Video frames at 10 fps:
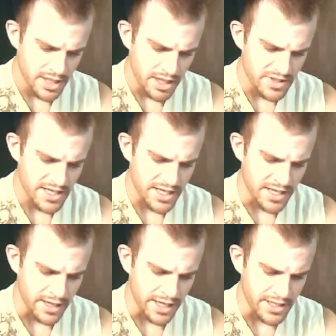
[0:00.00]
He was
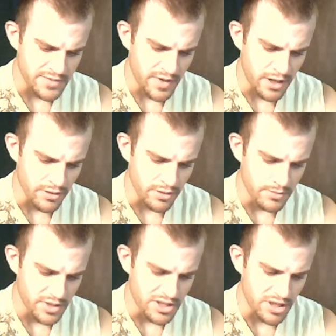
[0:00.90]
thin like his father,
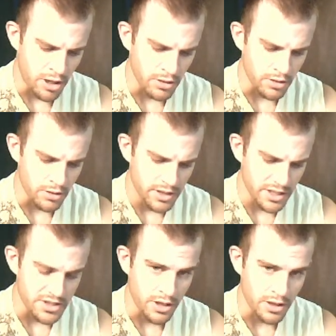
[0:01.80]
but taller
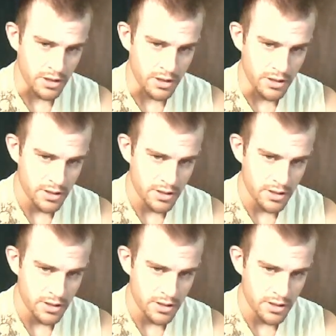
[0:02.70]
and darker.